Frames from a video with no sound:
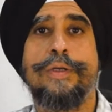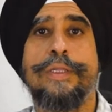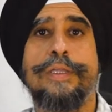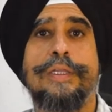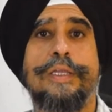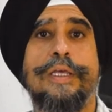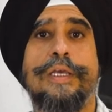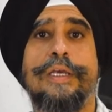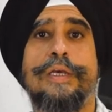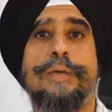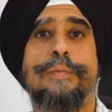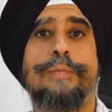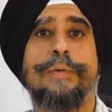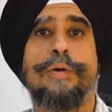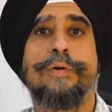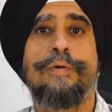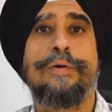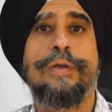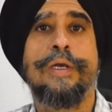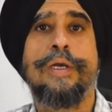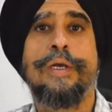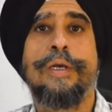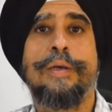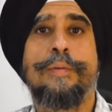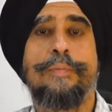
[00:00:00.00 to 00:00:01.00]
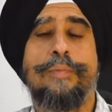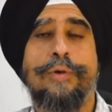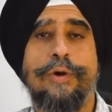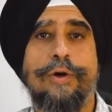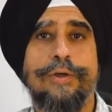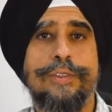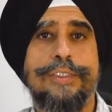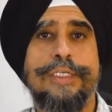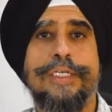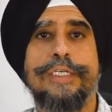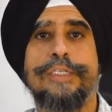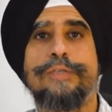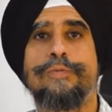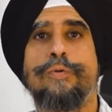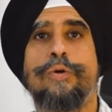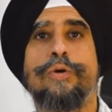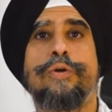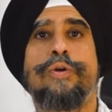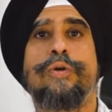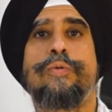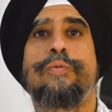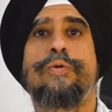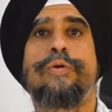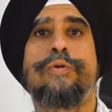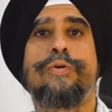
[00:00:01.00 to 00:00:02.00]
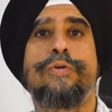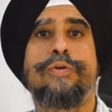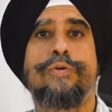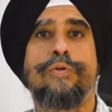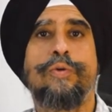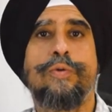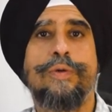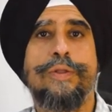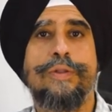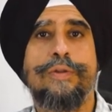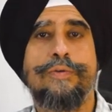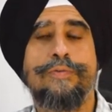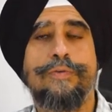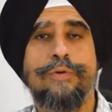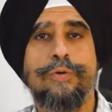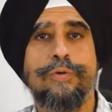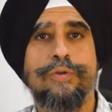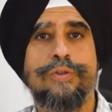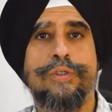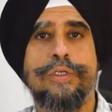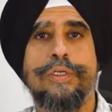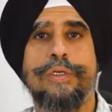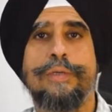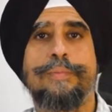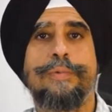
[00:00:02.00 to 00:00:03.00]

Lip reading: can think about projects, what you want to do in the future,